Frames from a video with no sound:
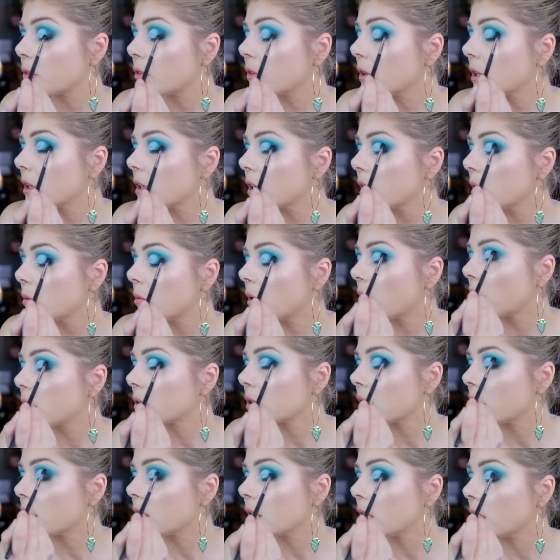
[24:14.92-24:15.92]
thinking
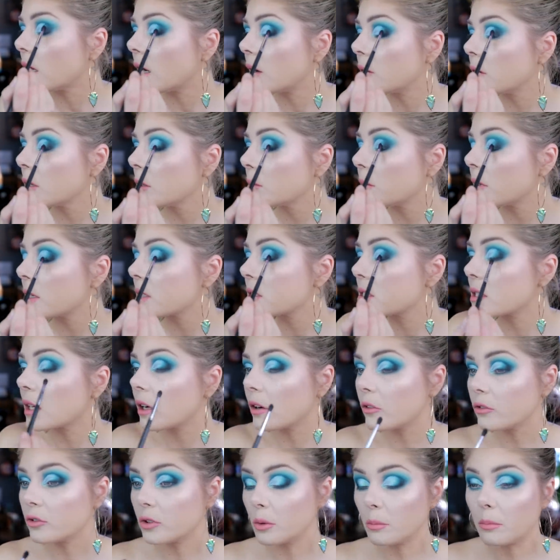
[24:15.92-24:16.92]
about allowing
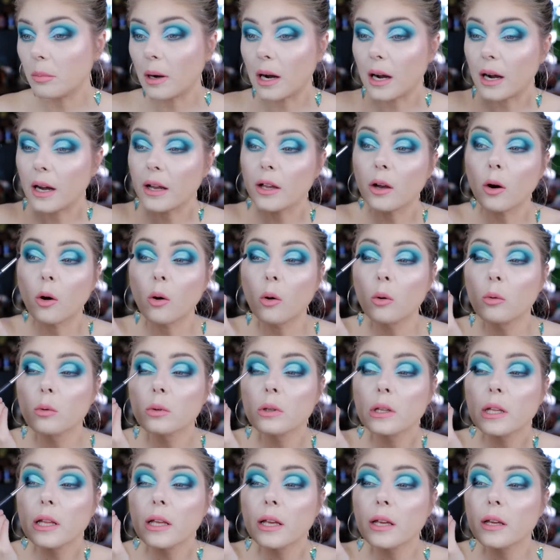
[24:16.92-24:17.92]
myself to buy
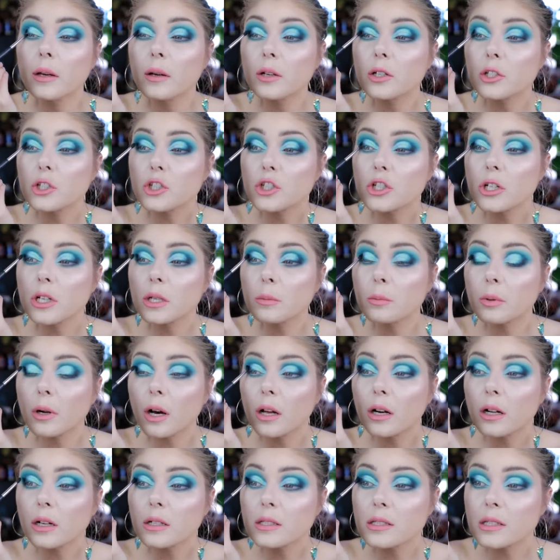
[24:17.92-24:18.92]
only cheek
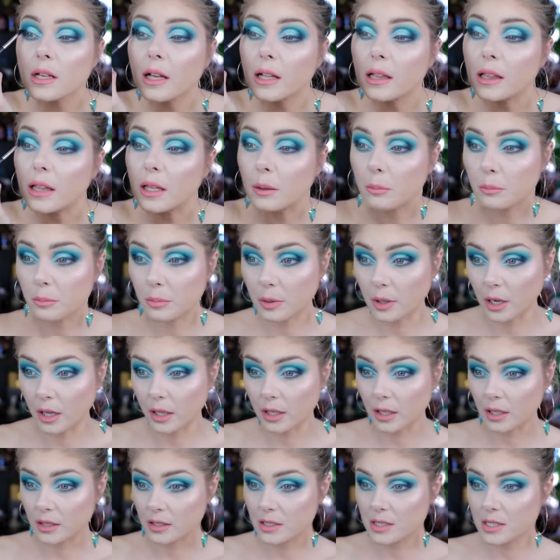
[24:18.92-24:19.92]
products and lip
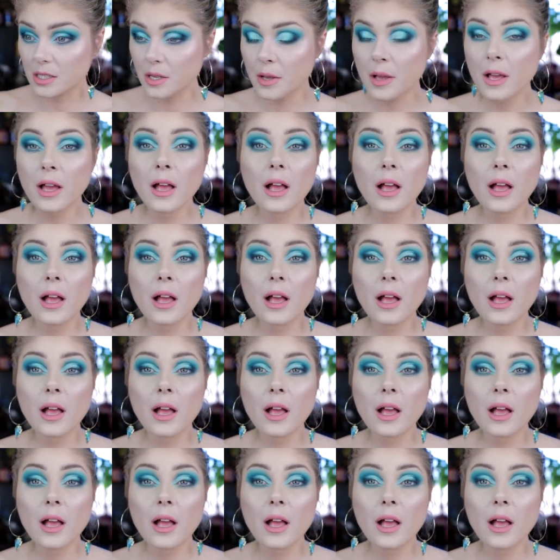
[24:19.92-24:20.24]
products